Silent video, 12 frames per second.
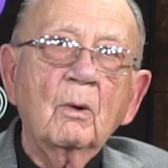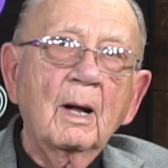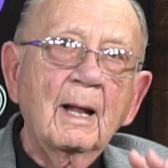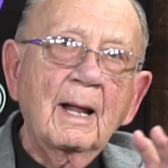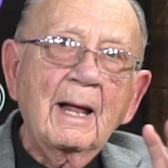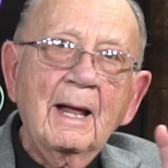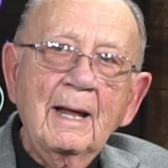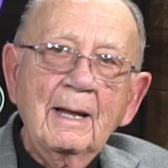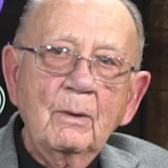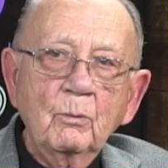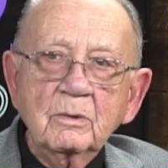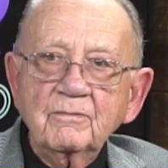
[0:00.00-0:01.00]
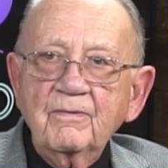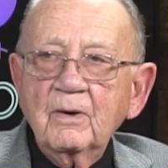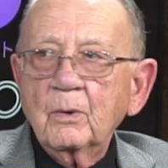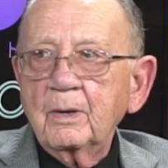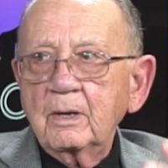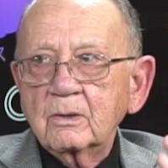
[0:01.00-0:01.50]
I was
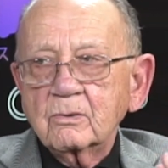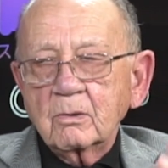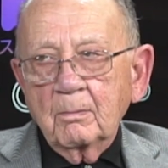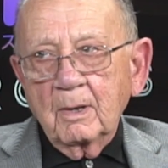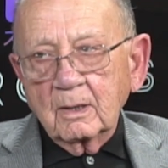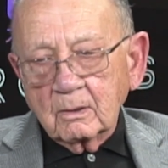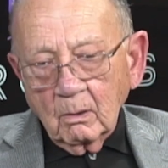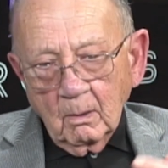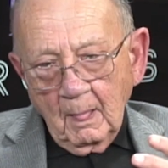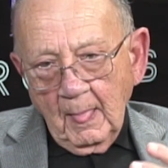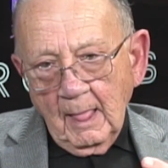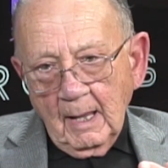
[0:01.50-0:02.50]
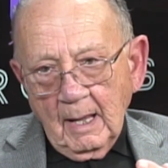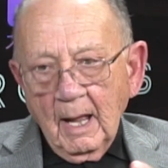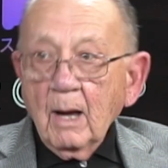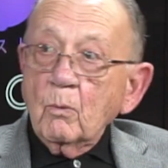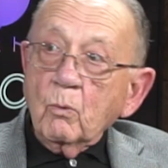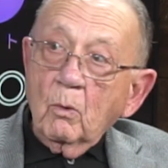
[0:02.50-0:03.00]
very instrumental. I
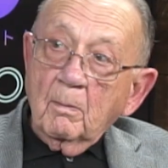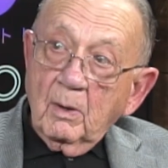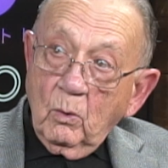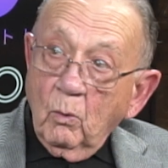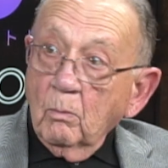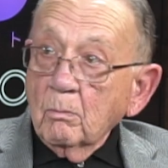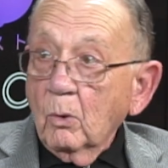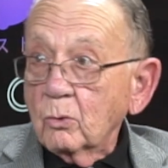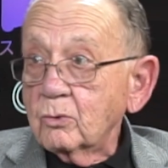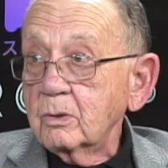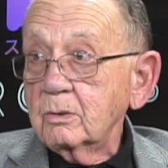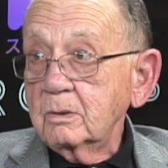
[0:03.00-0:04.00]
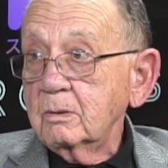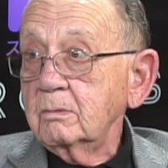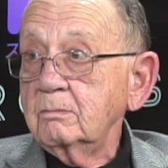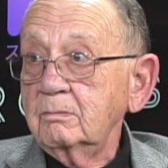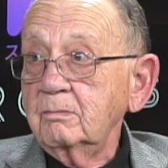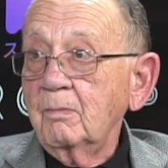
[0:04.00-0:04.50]
wrote my own motions.
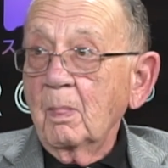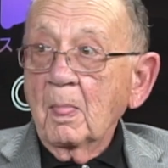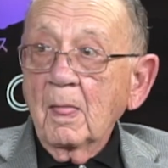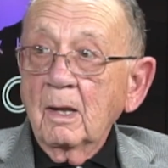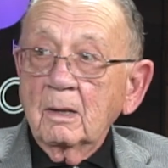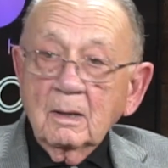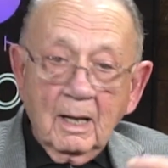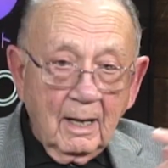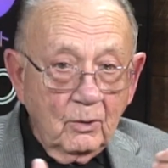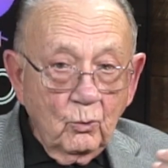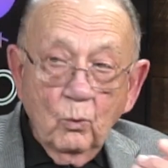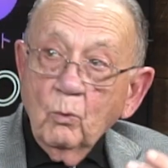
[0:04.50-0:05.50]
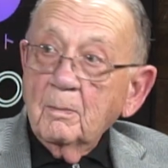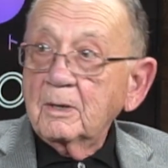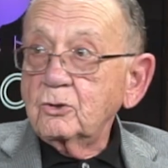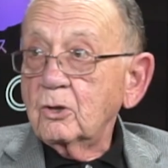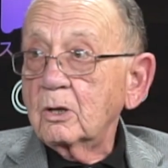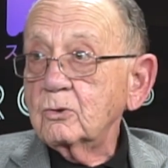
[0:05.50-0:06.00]
I knew who my
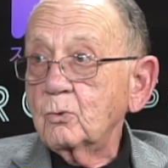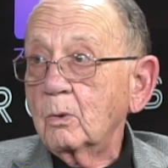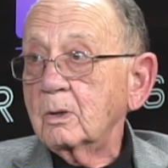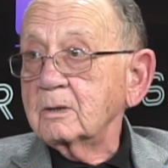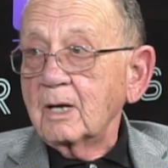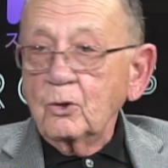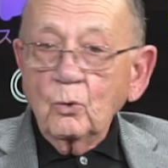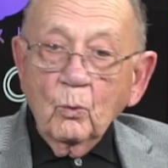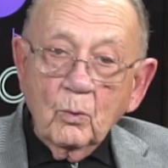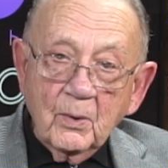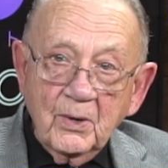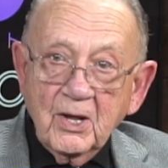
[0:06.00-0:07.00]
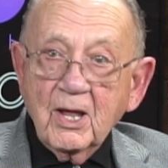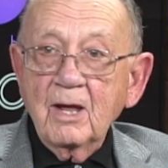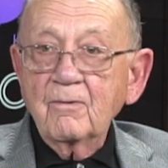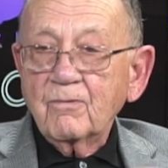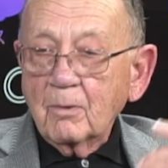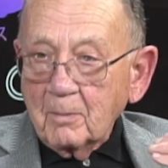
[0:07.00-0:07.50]
judge was. I knew where he came
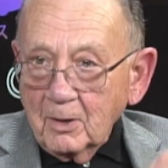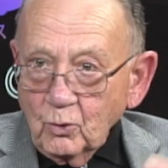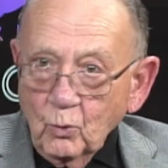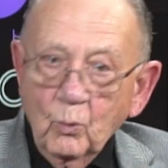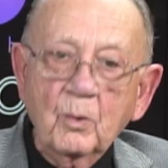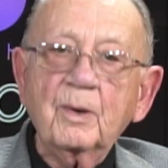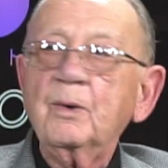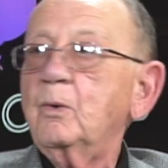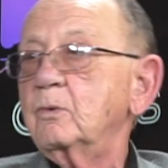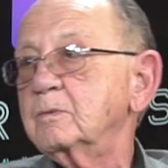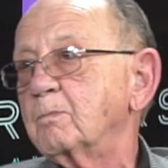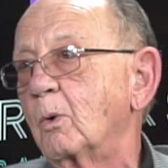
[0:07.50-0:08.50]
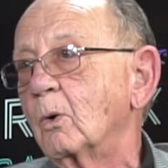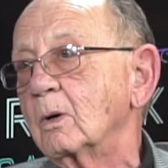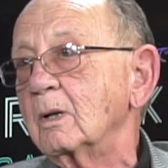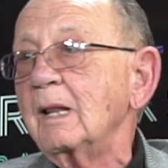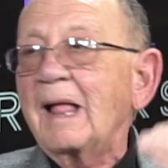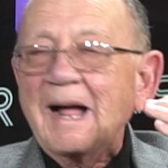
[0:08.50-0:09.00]
from. I knew where he was born.
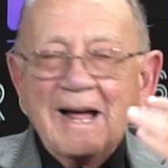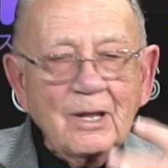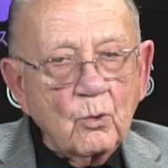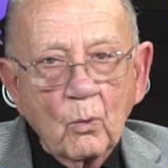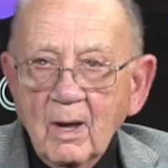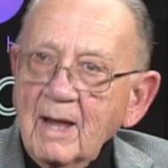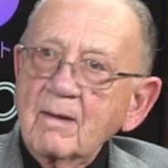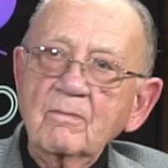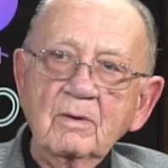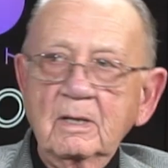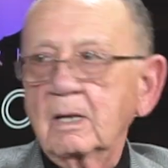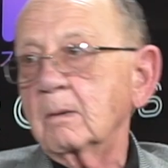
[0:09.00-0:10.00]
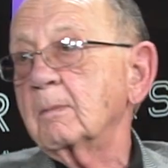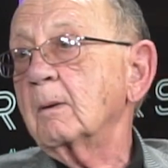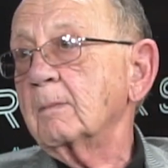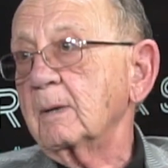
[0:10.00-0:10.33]
I knew everything about my